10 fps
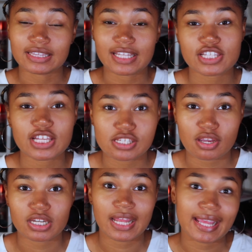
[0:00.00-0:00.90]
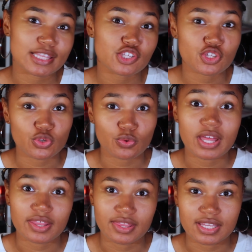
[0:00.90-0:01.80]
let's get started into
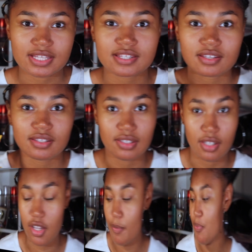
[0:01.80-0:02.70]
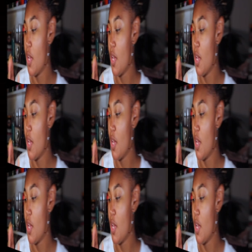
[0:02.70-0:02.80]
this look.